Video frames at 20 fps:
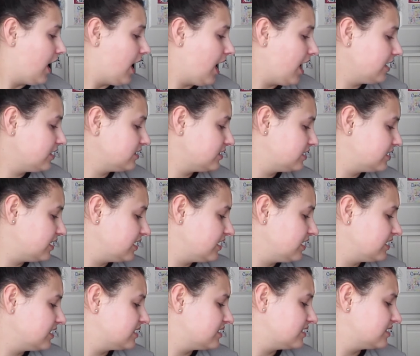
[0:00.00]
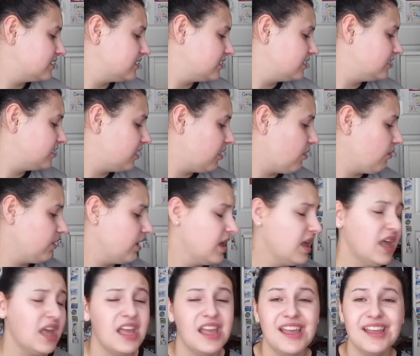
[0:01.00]
I just think it's, you know,
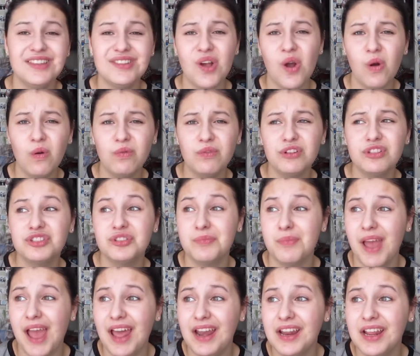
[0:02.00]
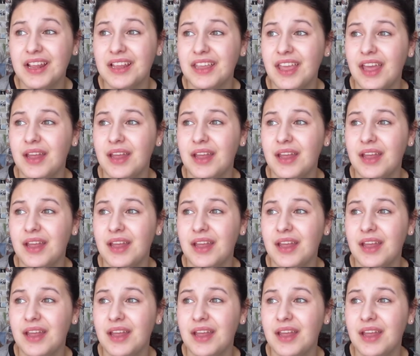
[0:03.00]
it's over dramatic,